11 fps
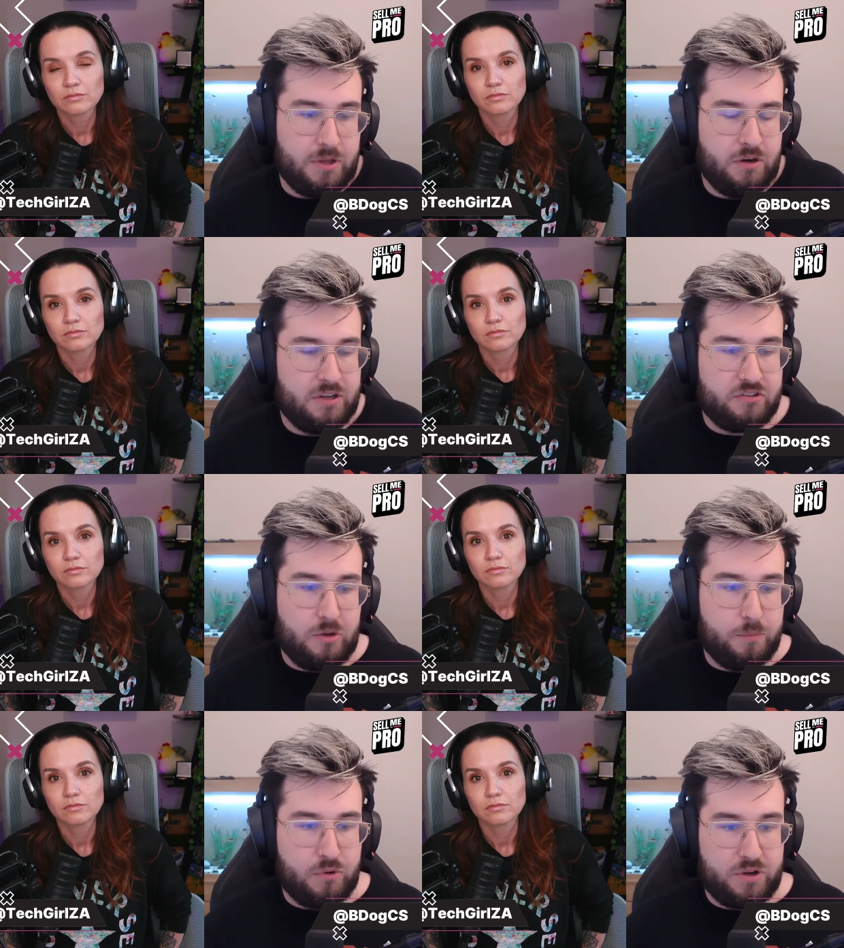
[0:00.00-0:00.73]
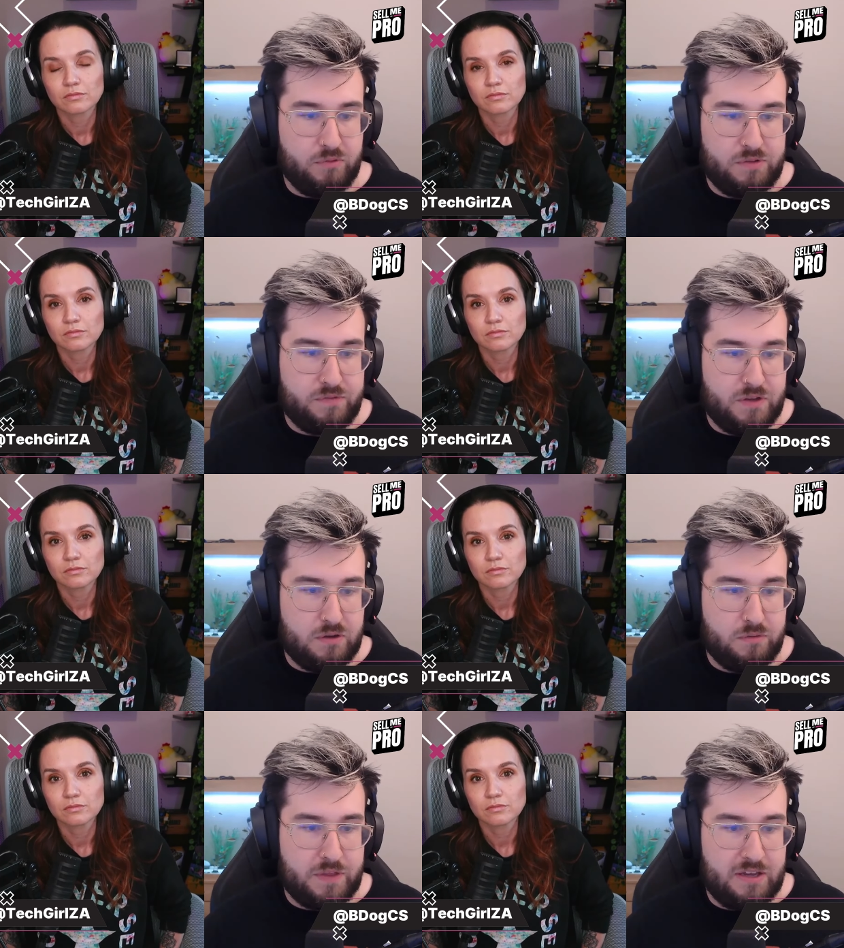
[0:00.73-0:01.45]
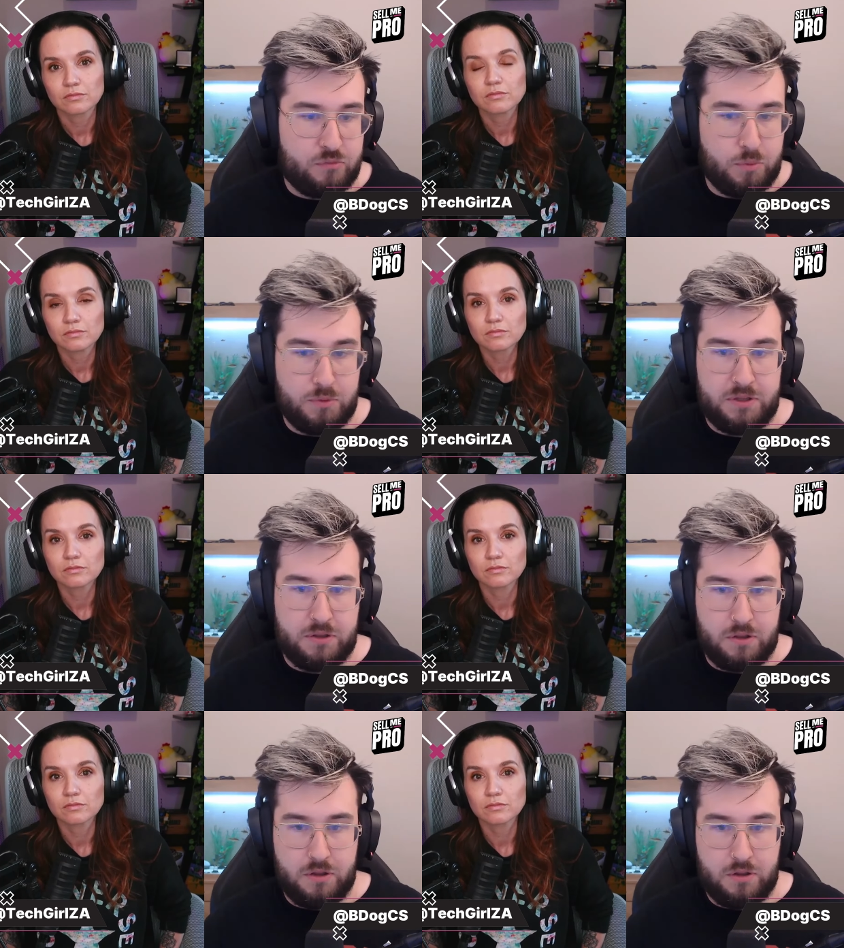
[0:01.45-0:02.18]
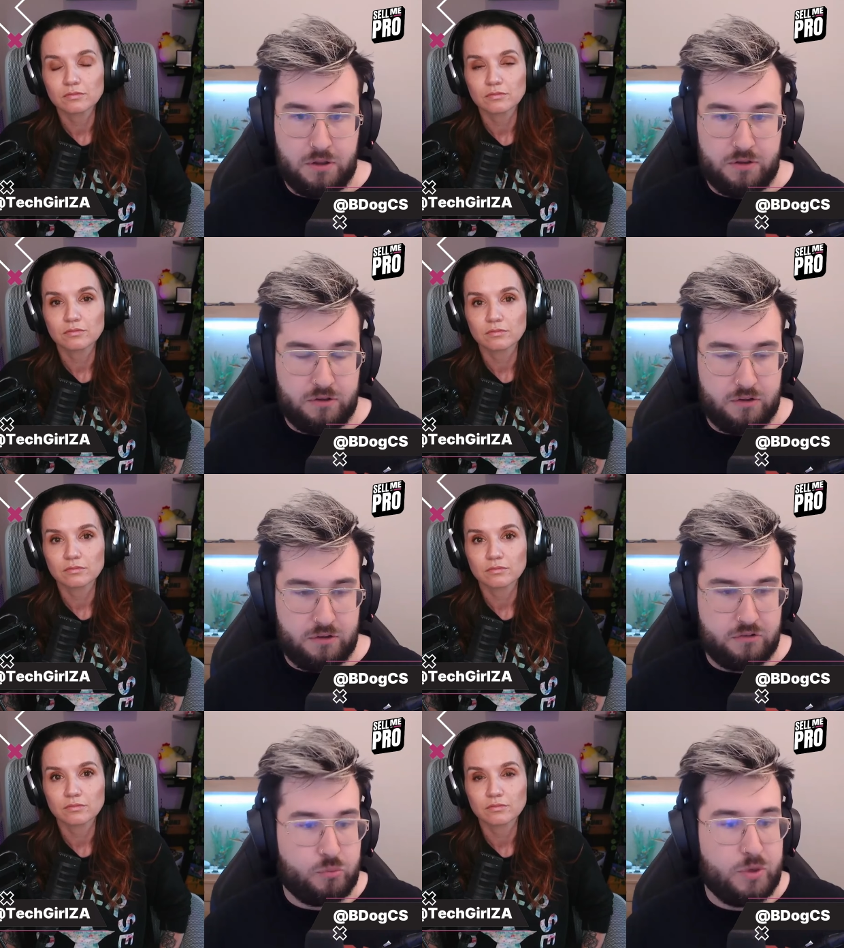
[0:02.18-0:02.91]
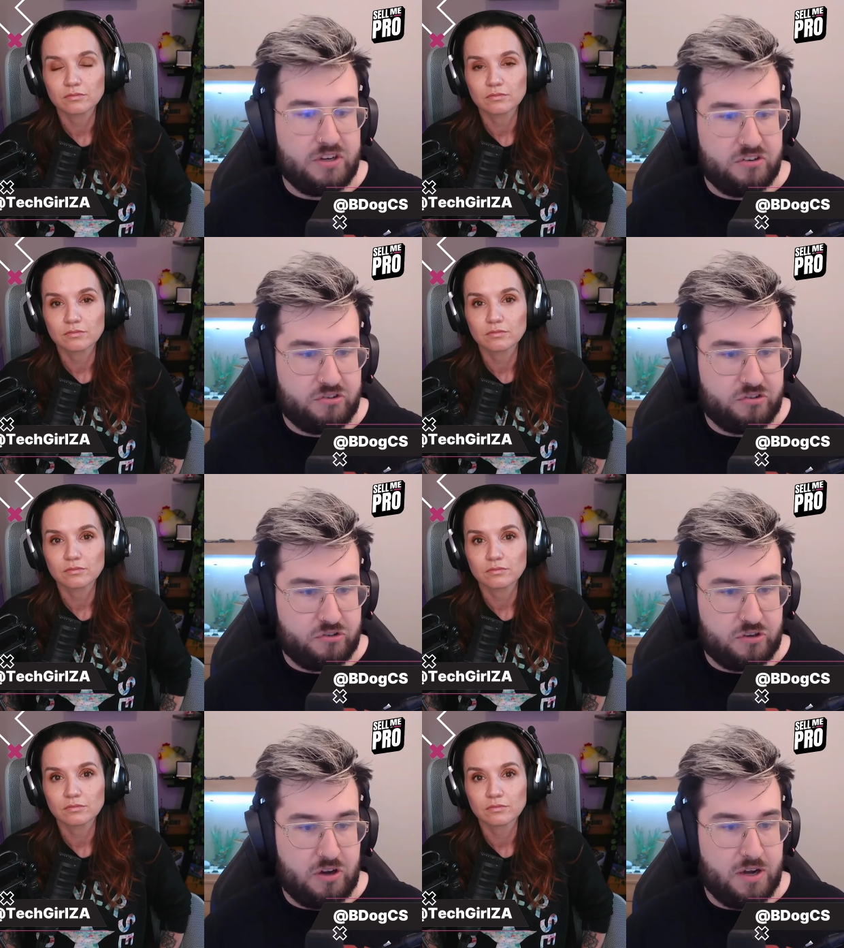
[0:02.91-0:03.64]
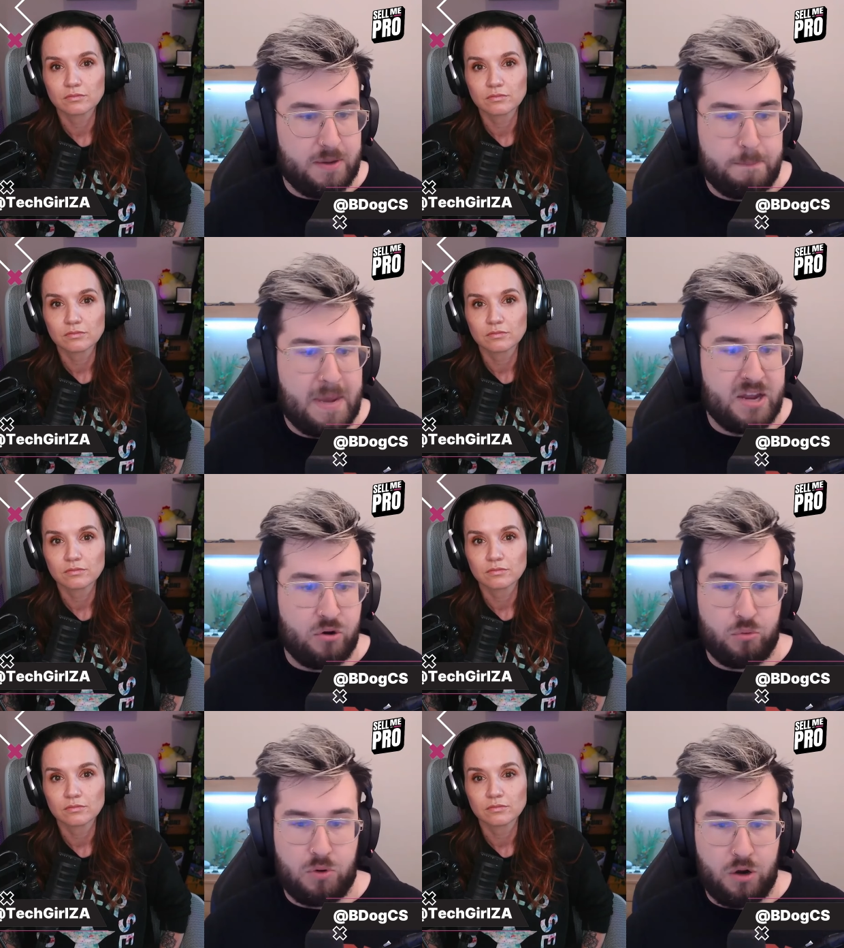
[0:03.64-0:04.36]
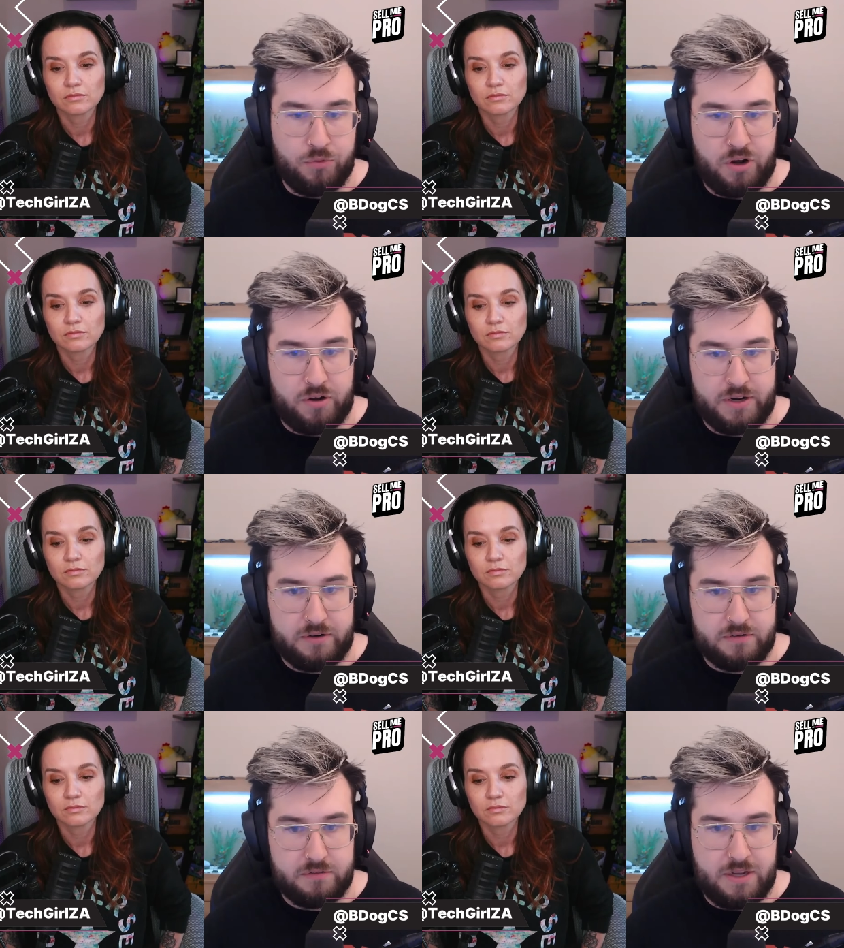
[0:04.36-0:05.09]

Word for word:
Speaker 1: The only example I can really think of that is probably the Swedish guy, male 09.